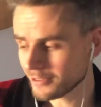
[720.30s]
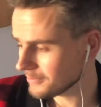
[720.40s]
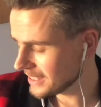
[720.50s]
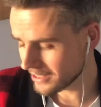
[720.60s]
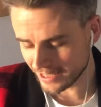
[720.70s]

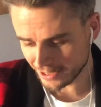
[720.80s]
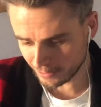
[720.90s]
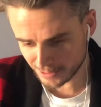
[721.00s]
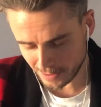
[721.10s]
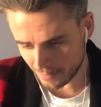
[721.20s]
here
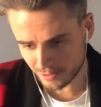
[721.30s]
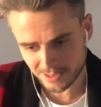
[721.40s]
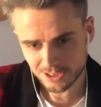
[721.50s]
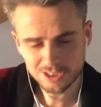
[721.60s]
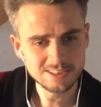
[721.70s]
comes Barbara
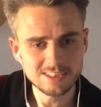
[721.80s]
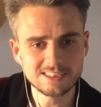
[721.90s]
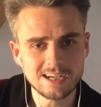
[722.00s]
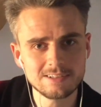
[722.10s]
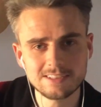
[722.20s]
Windsor. She sits
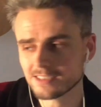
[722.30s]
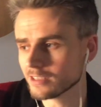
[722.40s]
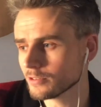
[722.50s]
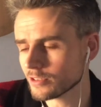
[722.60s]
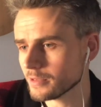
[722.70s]
down and has
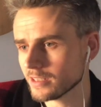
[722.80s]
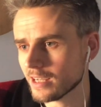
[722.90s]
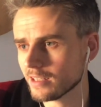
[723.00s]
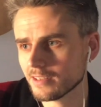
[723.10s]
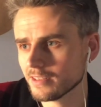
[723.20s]
lunch with me, and
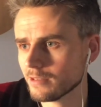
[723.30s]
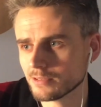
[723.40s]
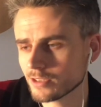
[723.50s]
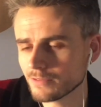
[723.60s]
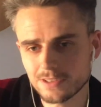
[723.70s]
that
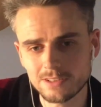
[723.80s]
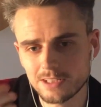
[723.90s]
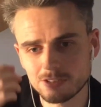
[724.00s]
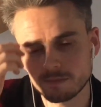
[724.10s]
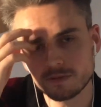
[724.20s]
was another thing on
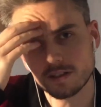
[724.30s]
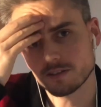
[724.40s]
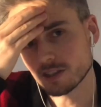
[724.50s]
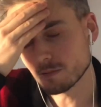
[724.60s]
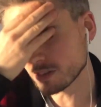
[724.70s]
that job. And
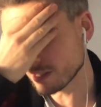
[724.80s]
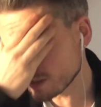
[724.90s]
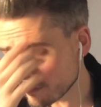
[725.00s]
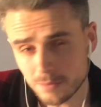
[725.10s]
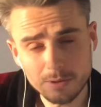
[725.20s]
she was a
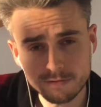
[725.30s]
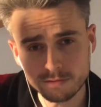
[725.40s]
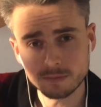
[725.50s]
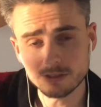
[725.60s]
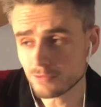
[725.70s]
lovely,
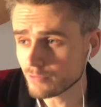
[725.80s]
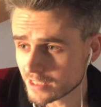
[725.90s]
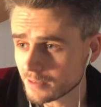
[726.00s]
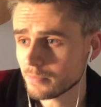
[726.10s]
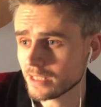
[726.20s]
beautiful woman. So
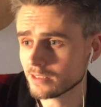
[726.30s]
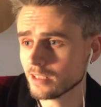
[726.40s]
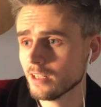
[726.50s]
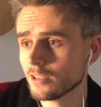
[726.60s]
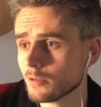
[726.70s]
rest in peace.
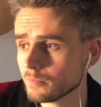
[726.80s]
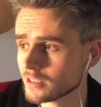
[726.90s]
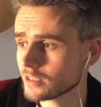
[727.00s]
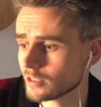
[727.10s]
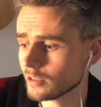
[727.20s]
God
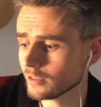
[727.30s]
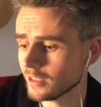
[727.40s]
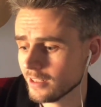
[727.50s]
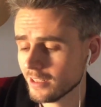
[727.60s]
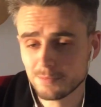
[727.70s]
bless her soul.
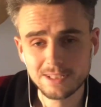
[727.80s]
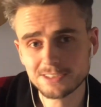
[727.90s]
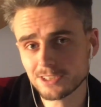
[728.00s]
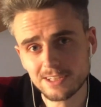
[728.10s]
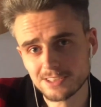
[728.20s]
But
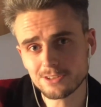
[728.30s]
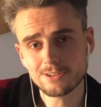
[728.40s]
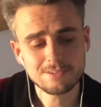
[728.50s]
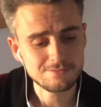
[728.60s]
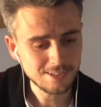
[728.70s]
that's a great
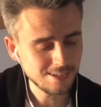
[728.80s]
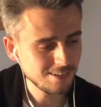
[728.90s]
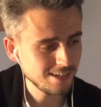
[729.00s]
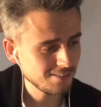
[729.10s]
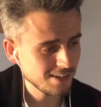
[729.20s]
story
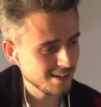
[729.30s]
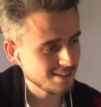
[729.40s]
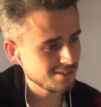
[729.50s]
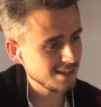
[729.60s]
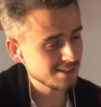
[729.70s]
that
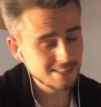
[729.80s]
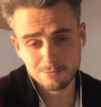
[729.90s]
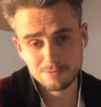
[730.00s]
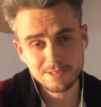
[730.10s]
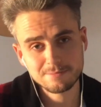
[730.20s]
I take
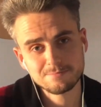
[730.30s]
with me.